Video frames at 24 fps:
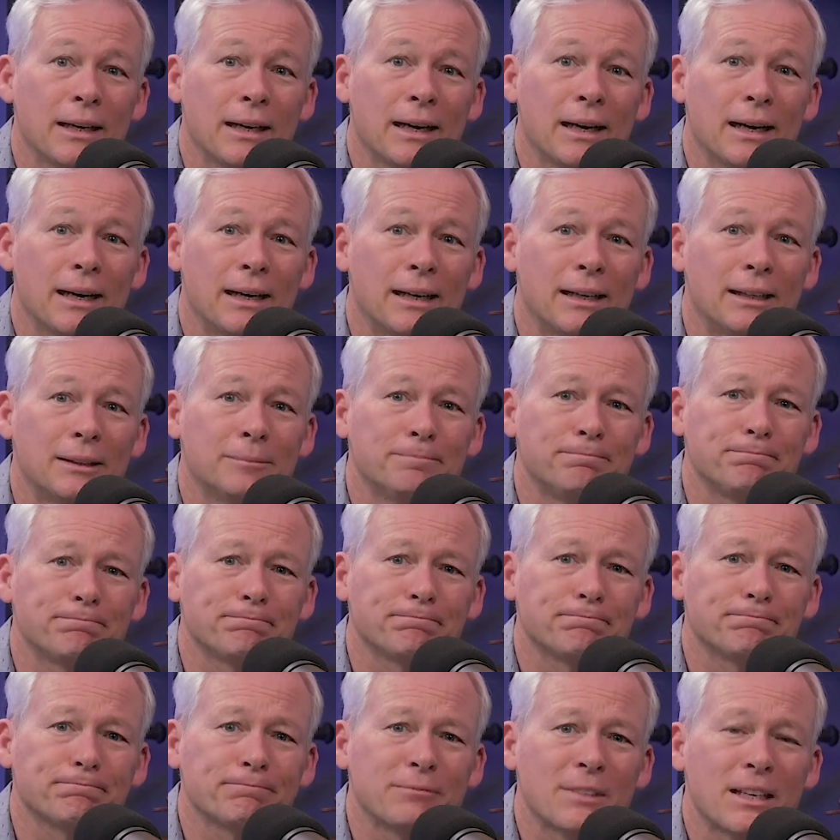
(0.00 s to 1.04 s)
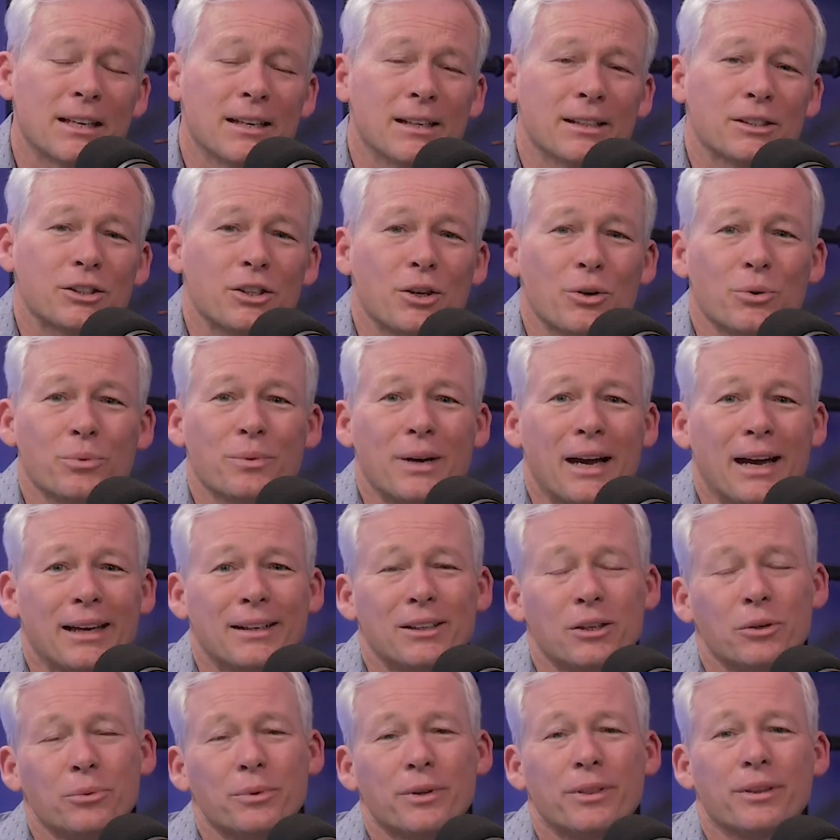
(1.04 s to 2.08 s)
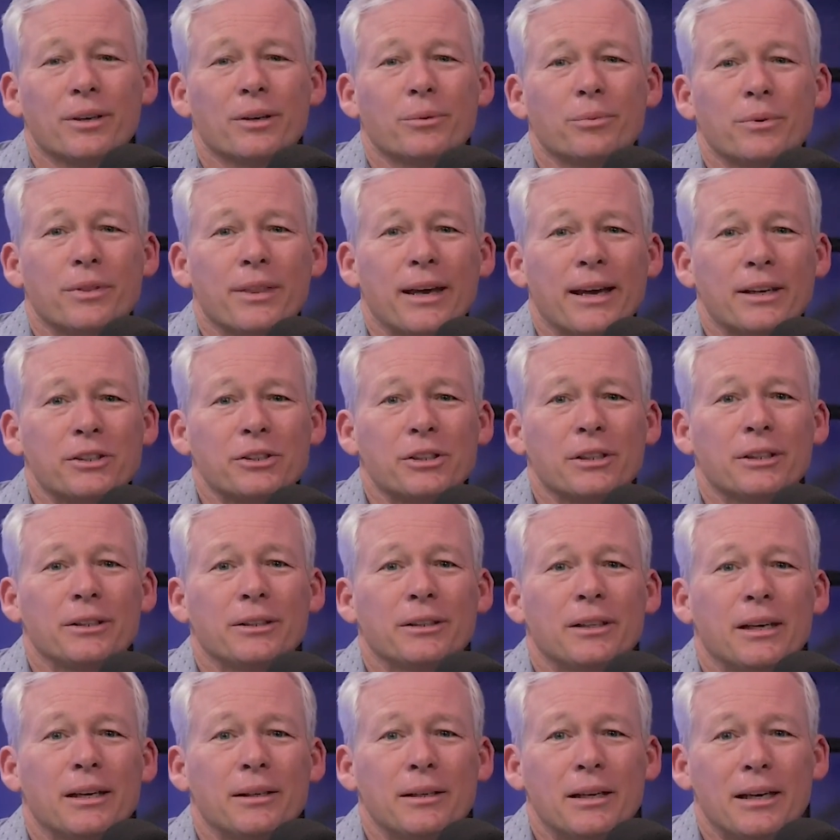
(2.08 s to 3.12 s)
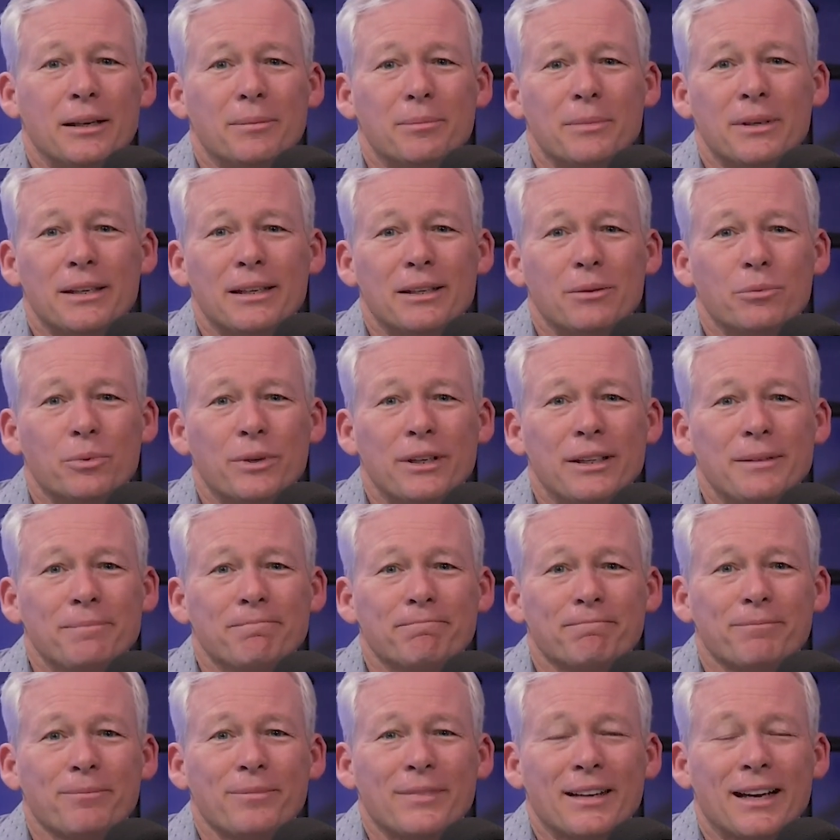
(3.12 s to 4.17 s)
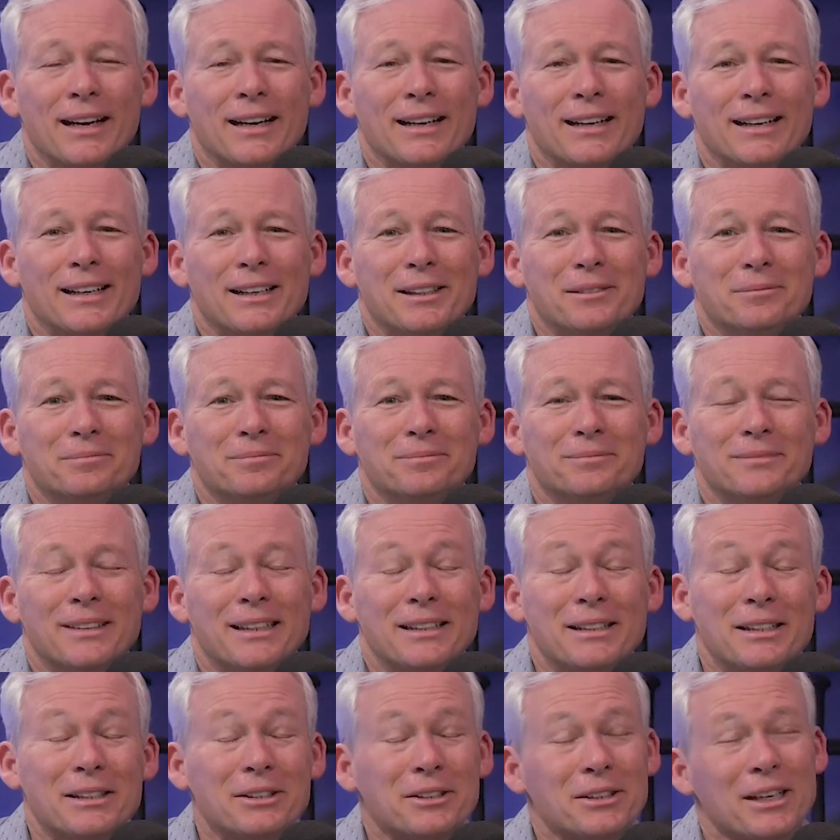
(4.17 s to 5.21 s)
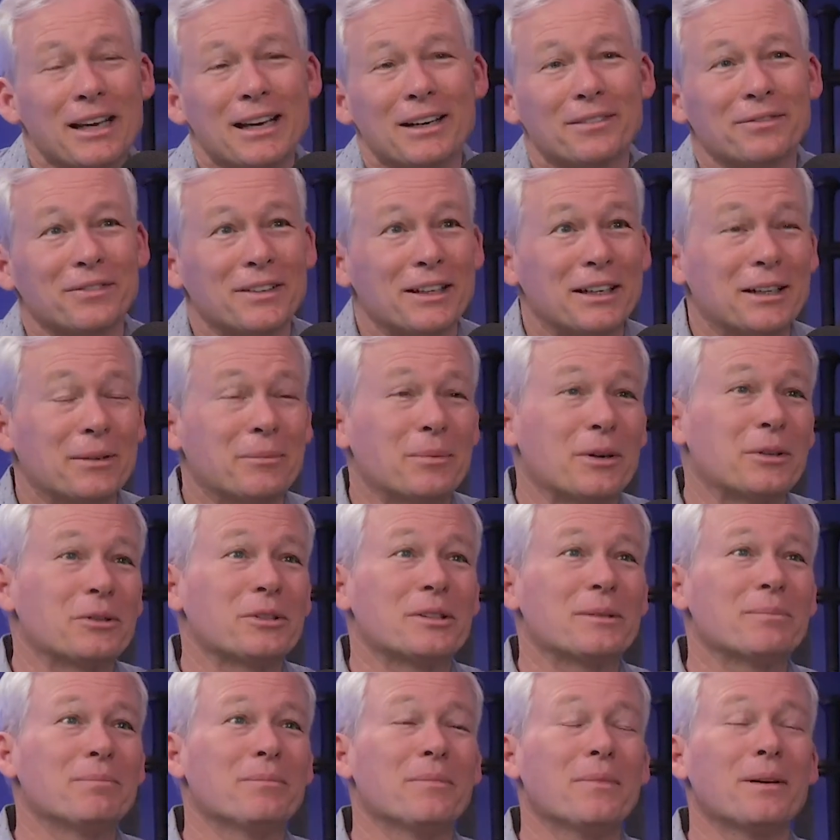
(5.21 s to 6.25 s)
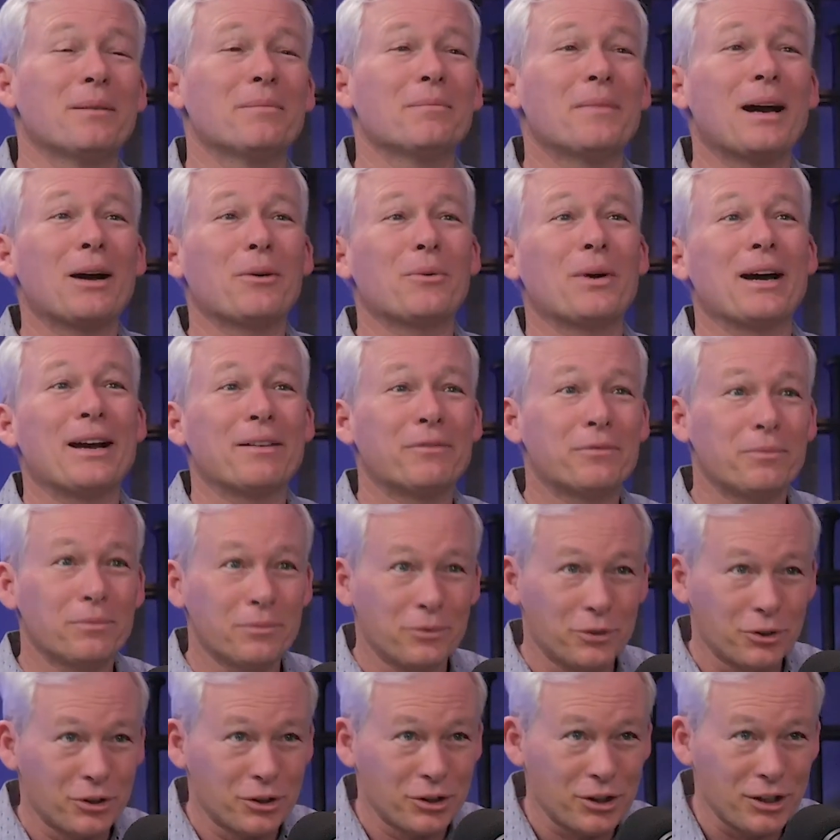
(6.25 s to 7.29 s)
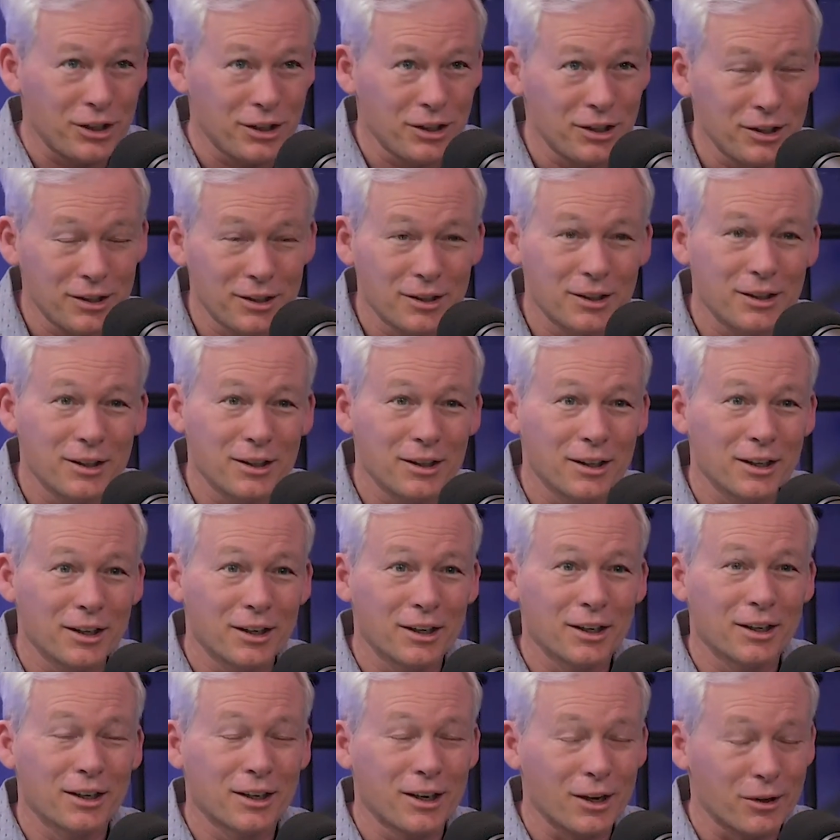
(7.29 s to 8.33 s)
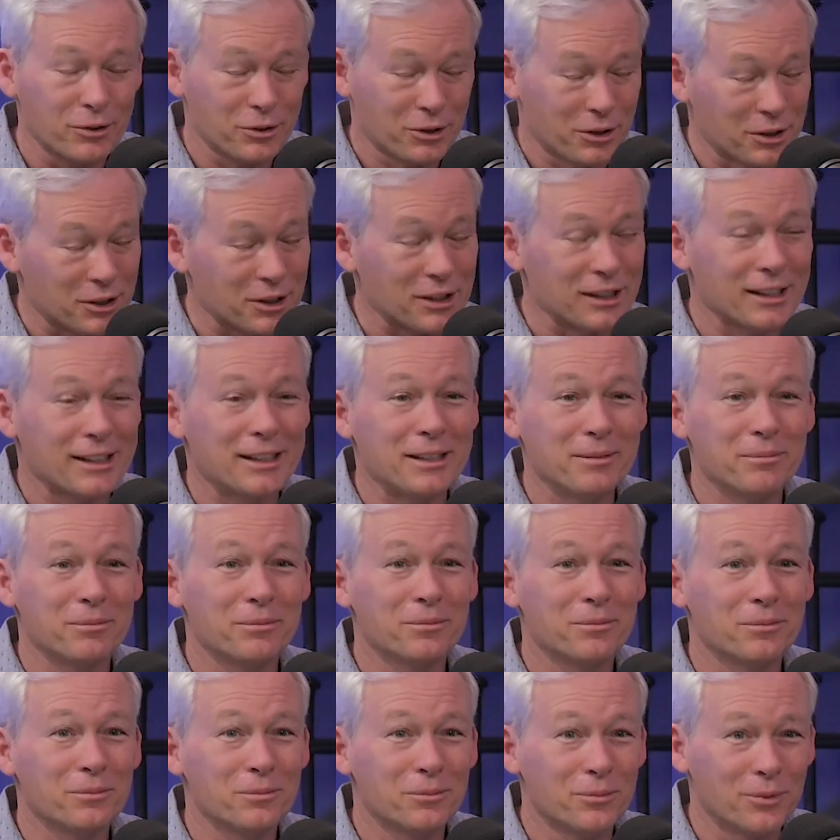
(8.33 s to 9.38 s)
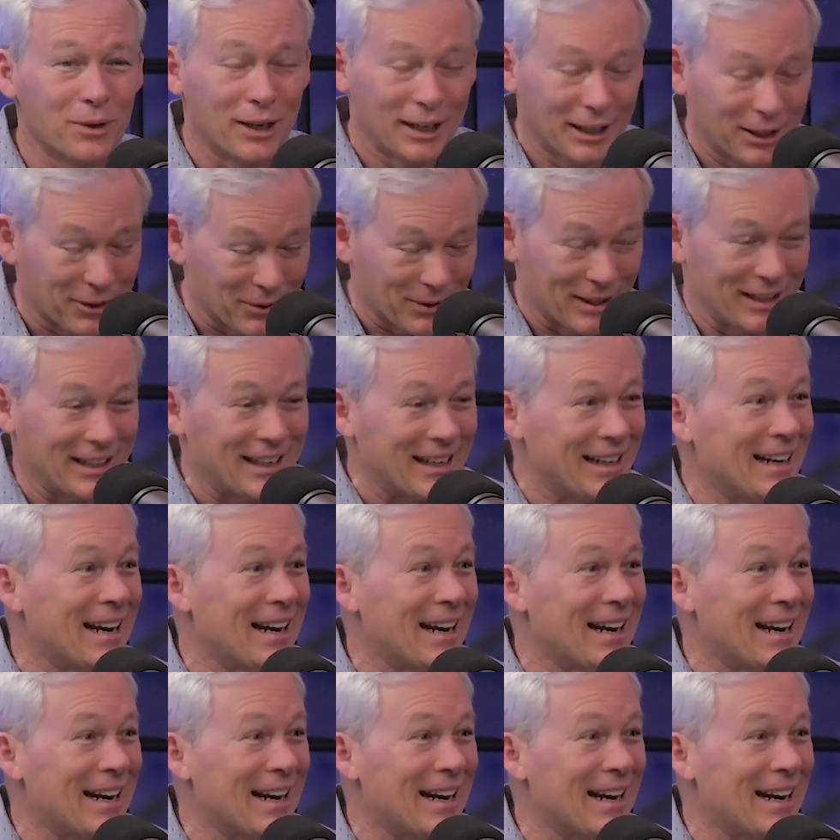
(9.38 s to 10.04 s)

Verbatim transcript: Um, so I know with, with Ashley and, and me, we, um, it's kind of funny because my, my wife, she goes to sleep really quick at